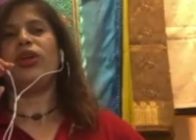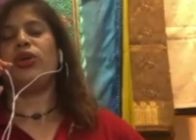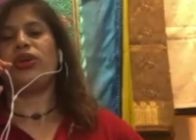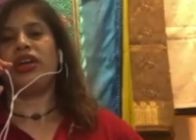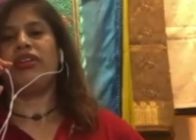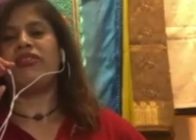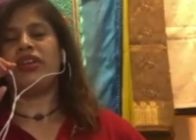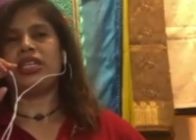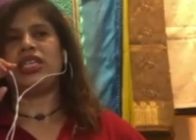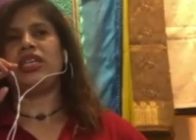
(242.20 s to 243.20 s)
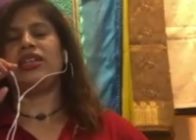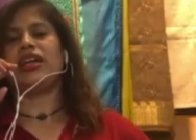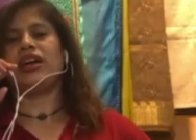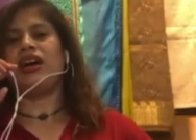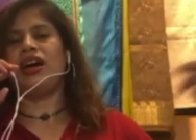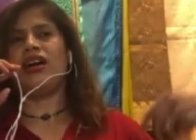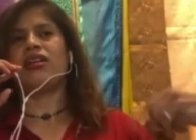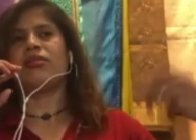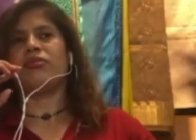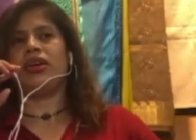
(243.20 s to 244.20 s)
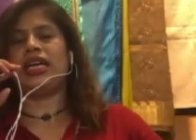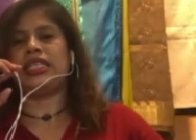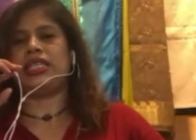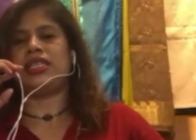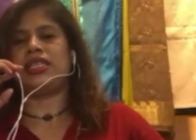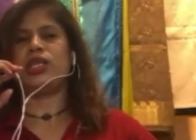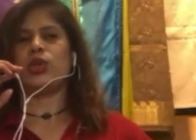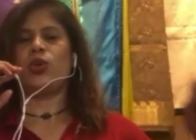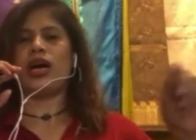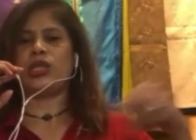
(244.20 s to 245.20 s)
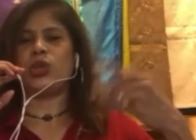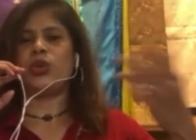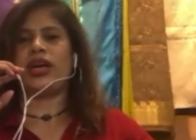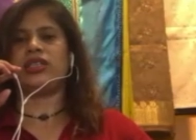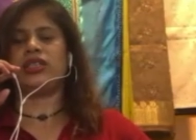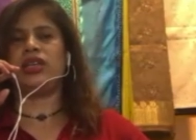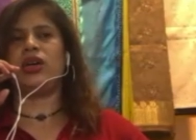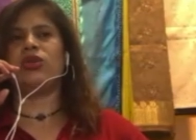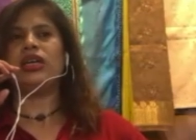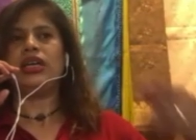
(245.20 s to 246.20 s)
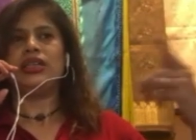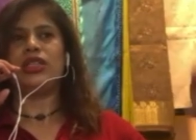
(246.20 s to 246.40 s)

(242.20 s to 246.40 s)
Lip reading: you're giving fitting, there are assistants who has to write it down. This